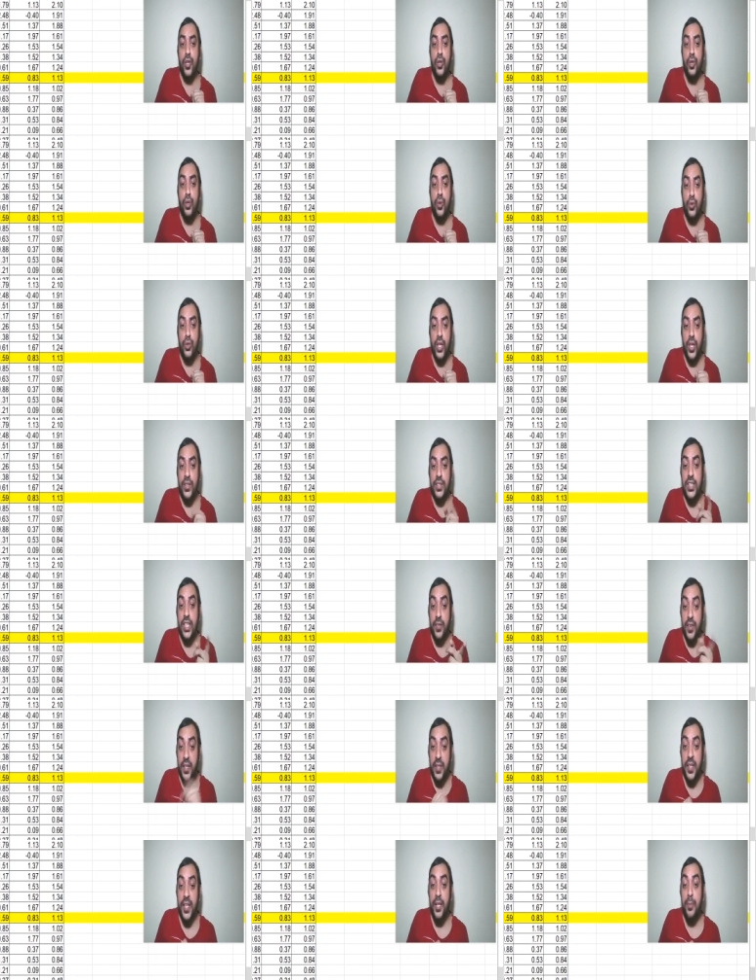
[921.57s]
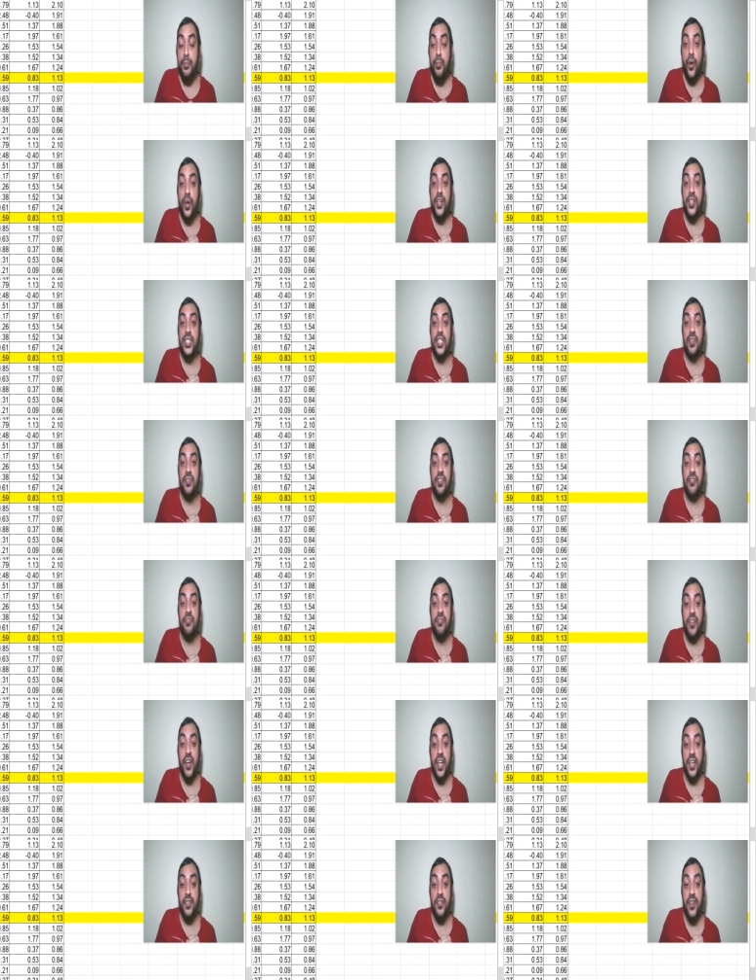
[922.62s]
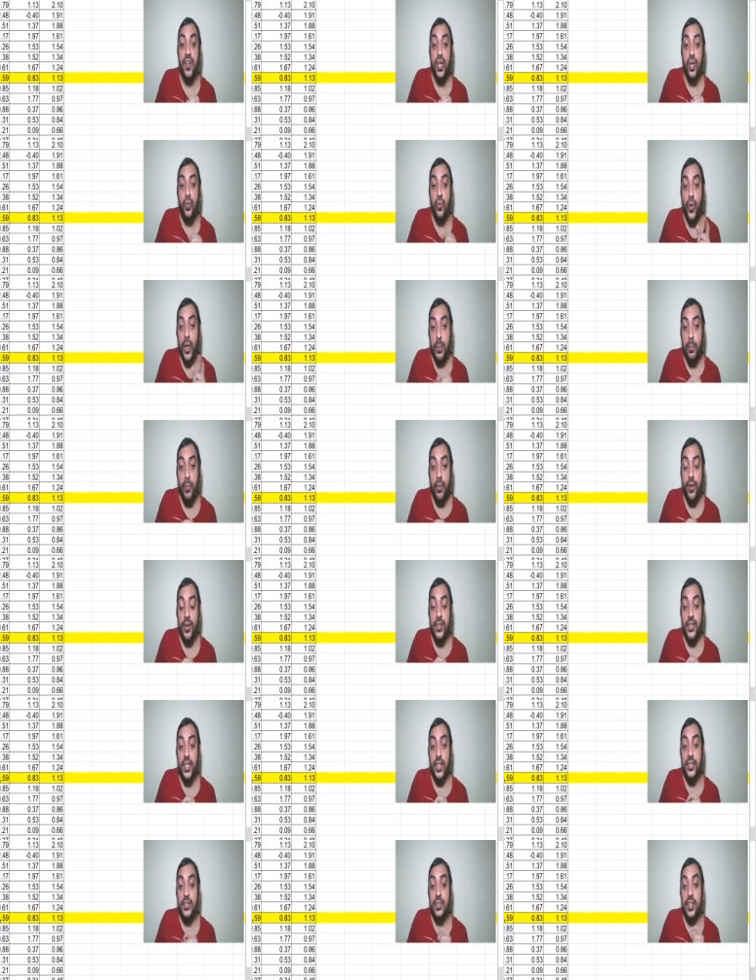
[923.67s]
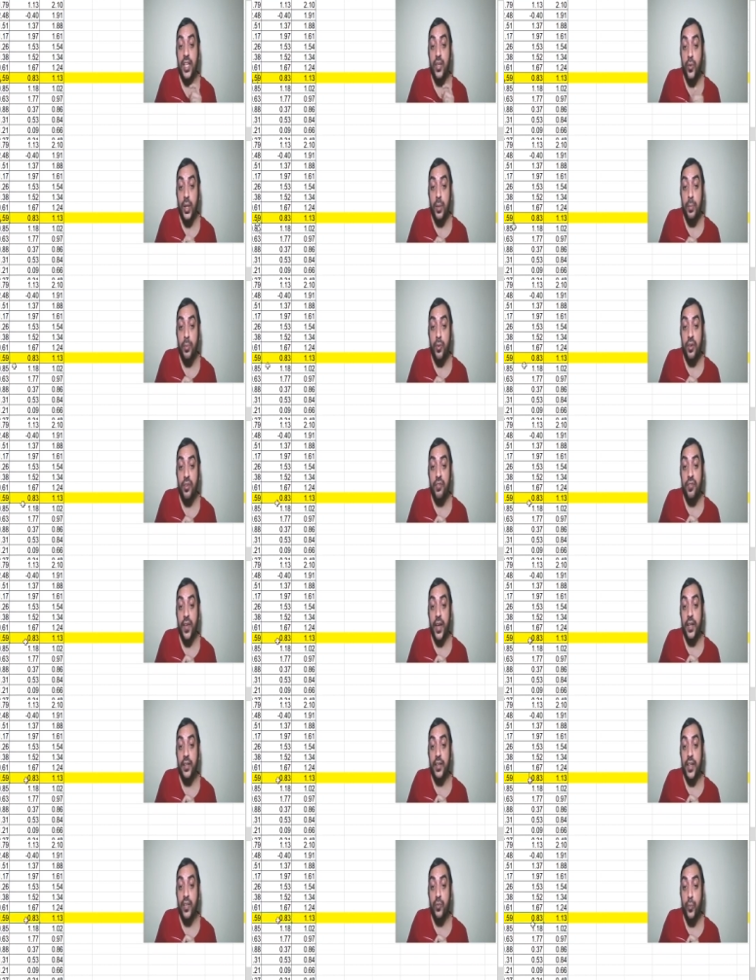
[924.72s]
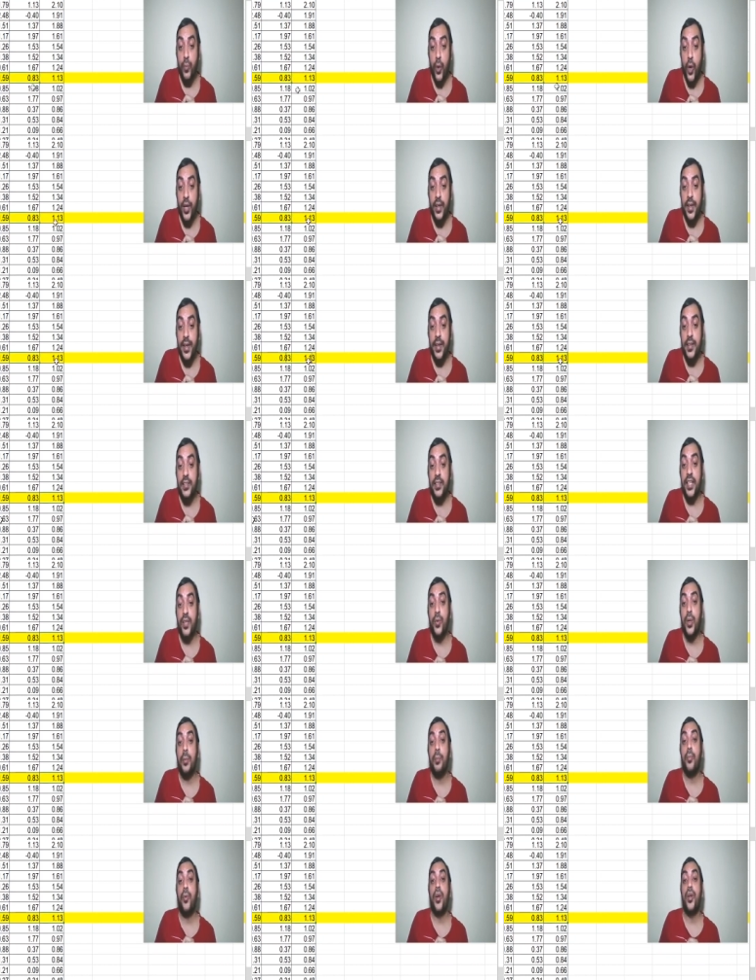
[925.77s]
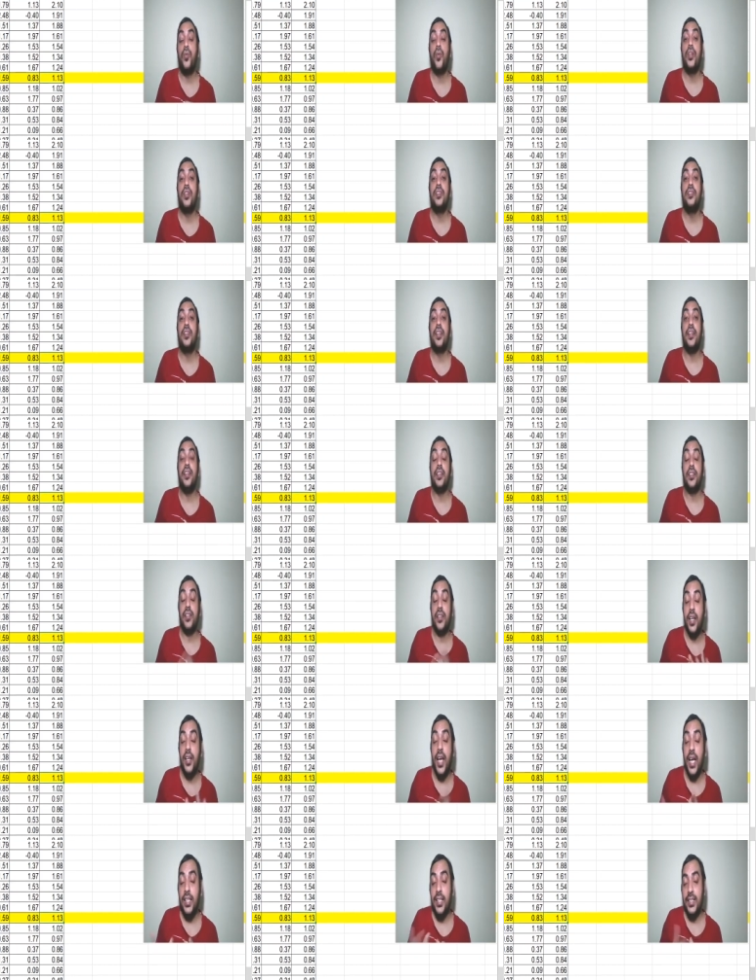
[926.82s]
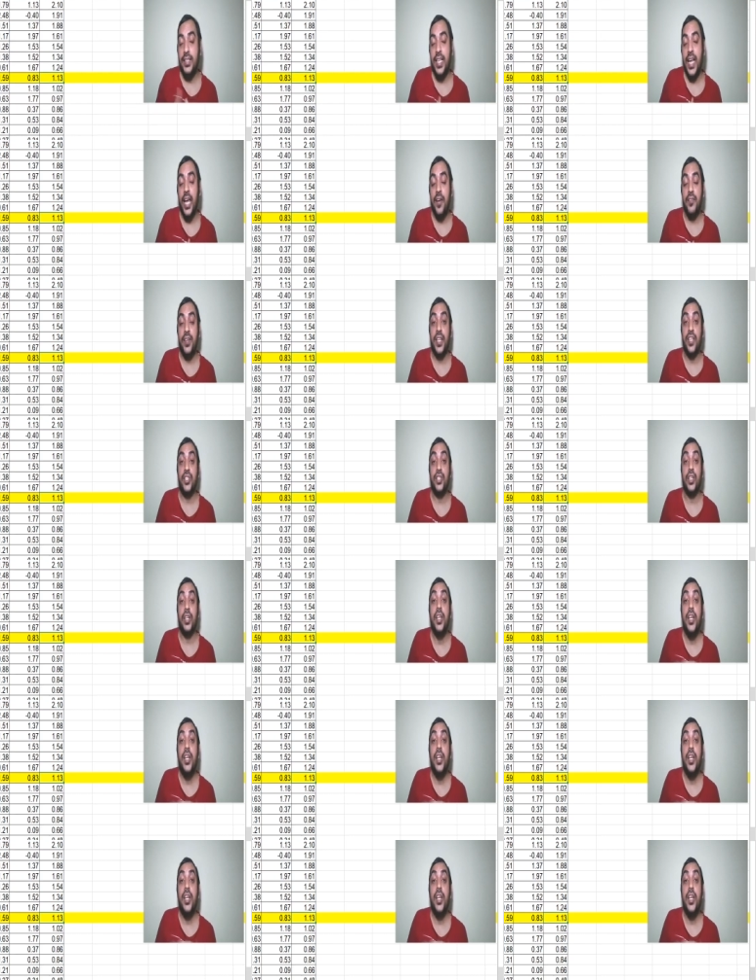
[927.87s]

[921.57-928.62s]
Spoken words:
2017 0.75, 1.63, 1.59, 0.83, 1.13. That is an average.